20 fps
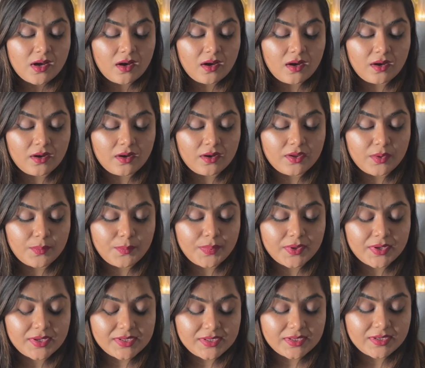Your
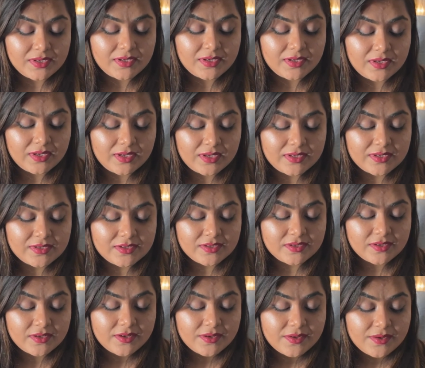person
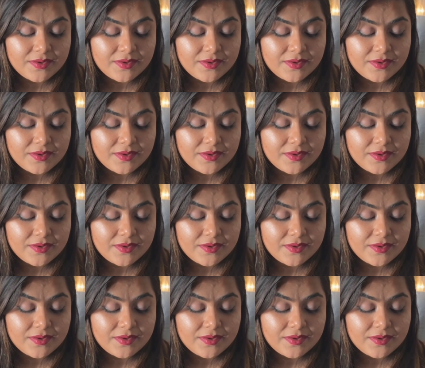is